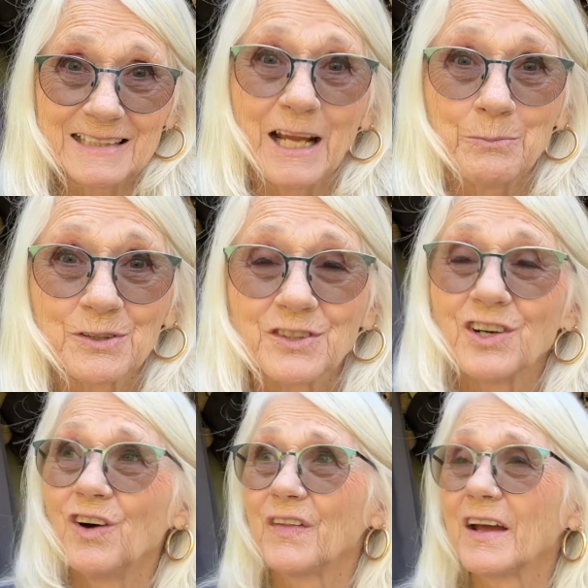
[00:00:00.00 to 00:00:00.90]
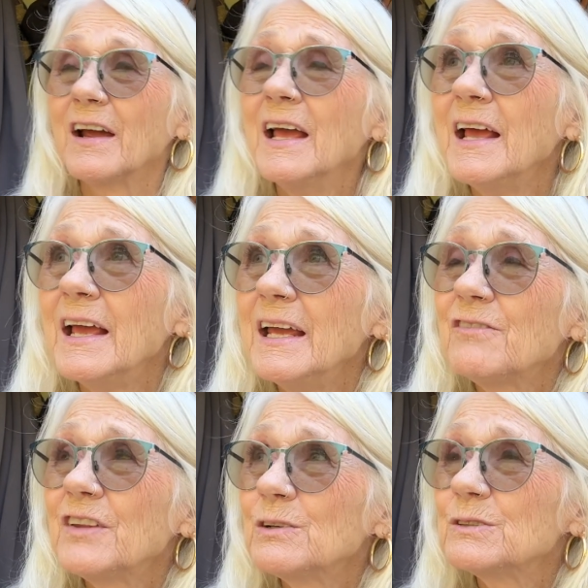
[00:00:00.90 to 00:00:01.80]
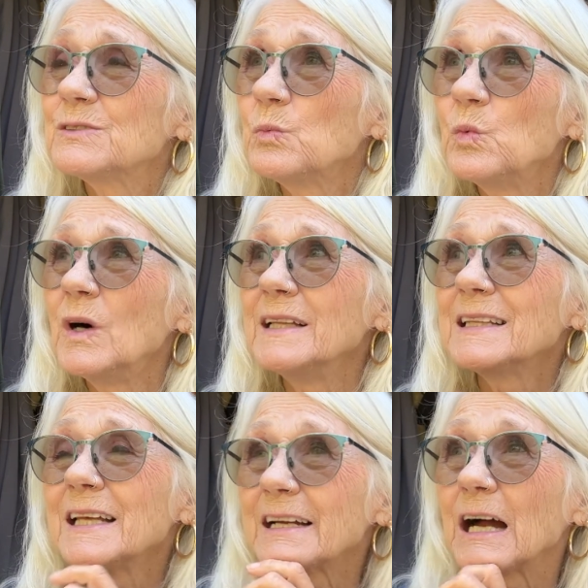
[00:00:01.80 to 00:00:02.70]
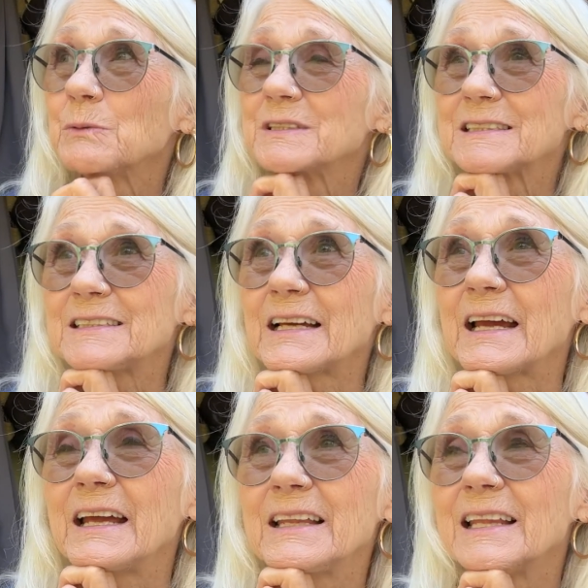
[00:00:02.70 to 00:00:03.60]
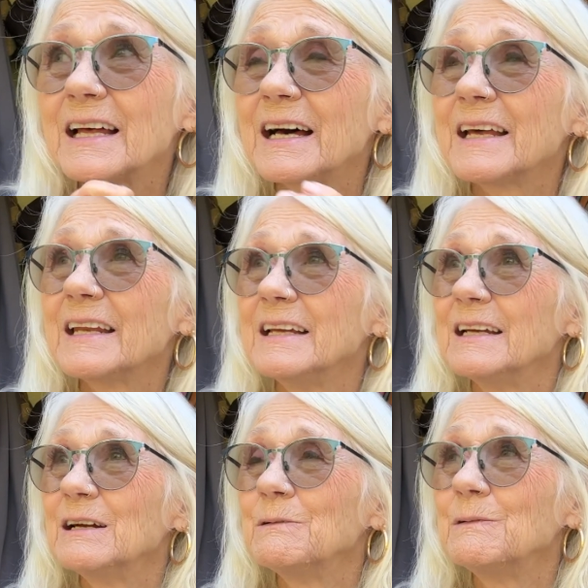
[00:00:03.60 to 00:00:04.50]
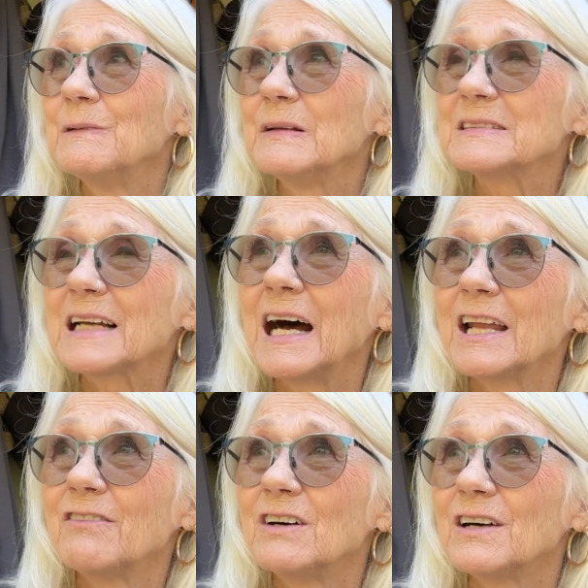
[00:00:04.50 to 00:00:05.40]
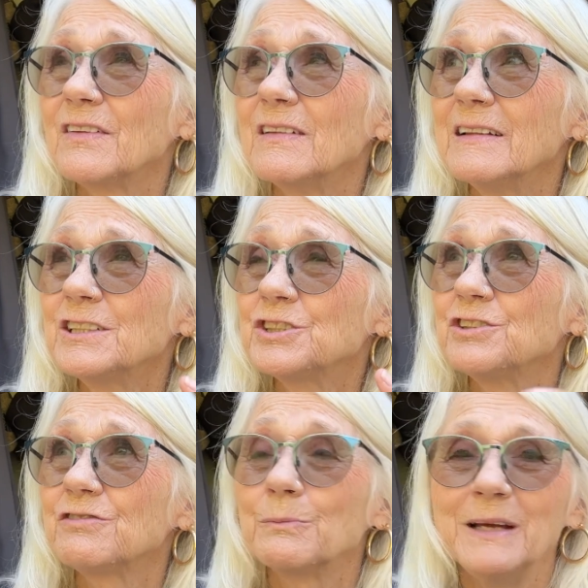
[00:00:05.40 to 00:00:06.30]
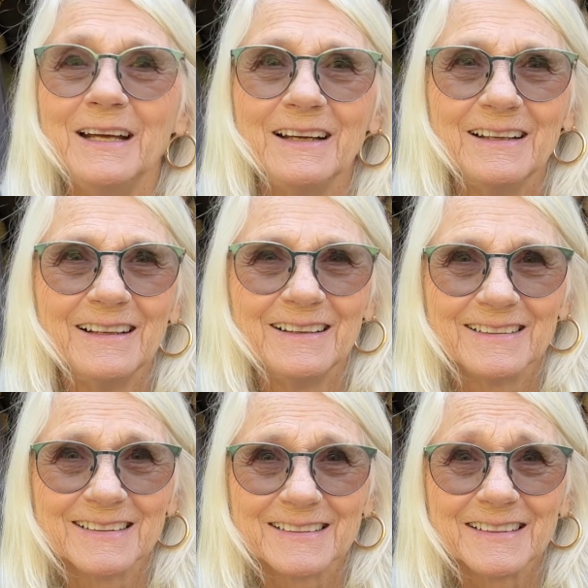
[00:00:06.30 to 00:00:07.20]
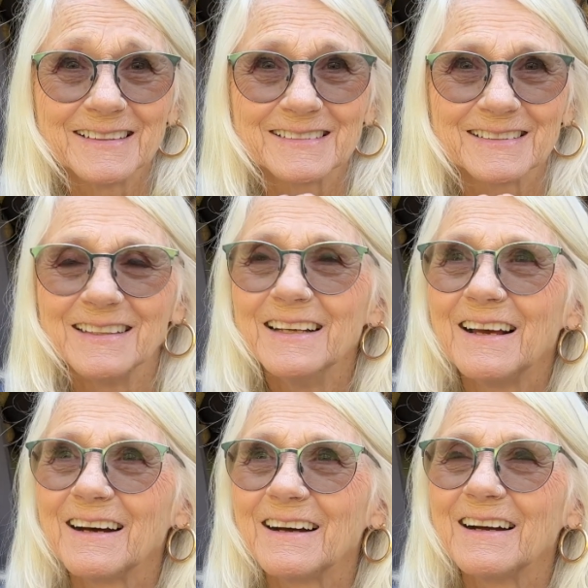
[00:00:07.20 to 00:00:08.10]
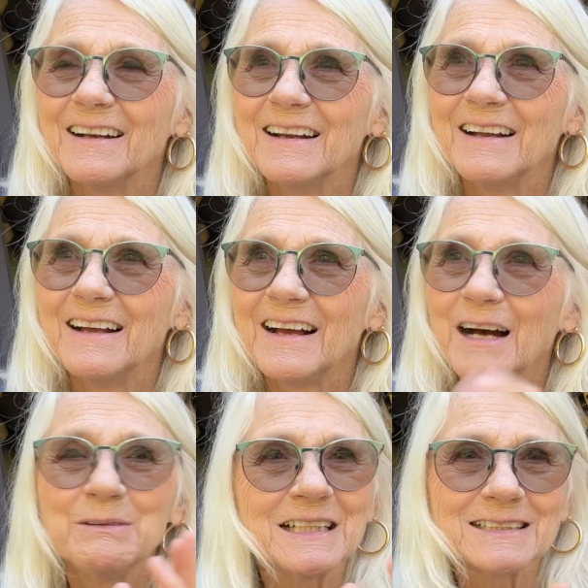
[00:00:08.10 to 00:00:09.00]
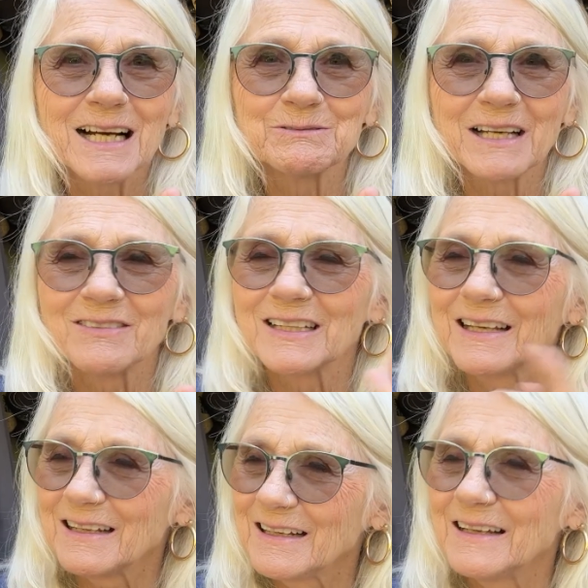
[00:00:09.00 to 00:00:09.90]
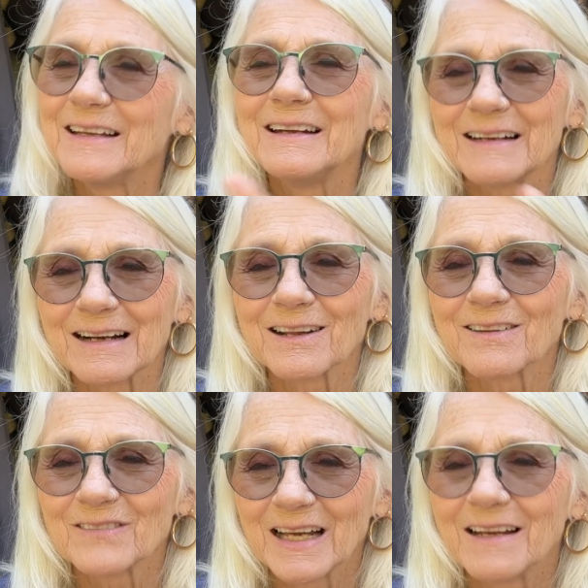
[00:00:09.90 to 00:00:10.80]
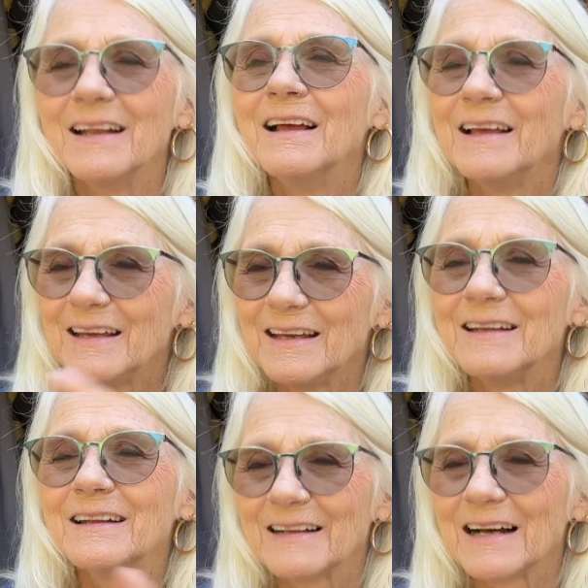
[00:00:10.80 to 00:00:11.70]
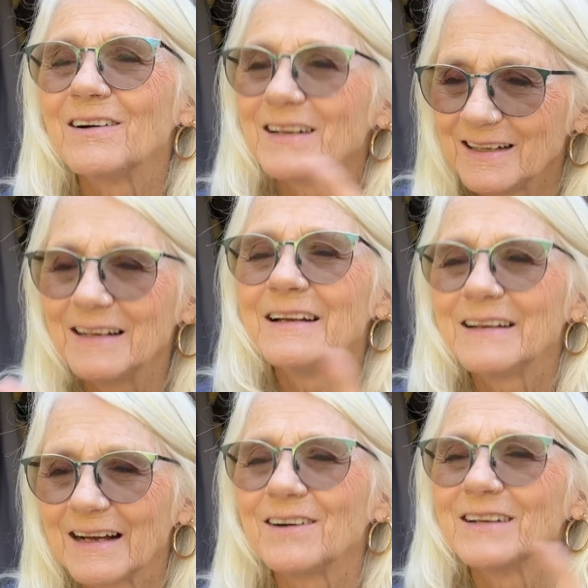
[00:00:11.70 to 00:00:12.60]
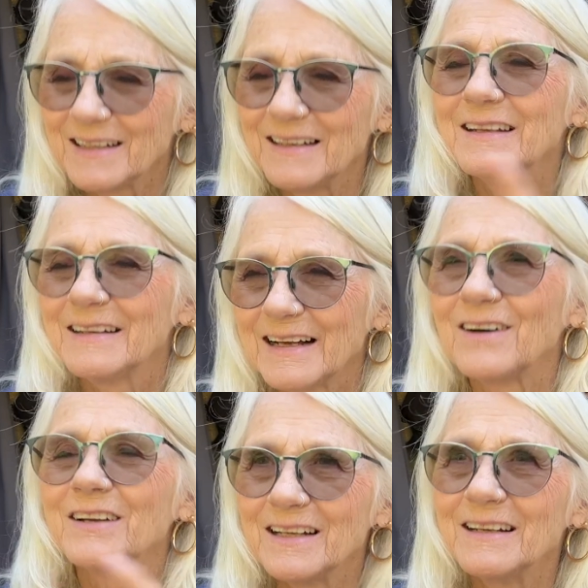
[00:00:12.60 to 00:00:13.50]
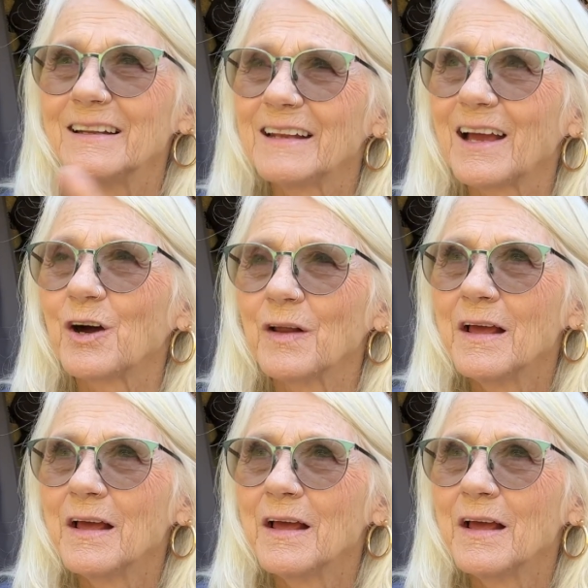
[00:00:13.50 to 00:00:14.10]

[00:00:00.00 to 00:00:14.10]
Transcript: able to go there. If there was one thing I would say that it was kind of a issue for me, it is how many times I have to get in and out of the van, in and out, in and out, in and out, in and out,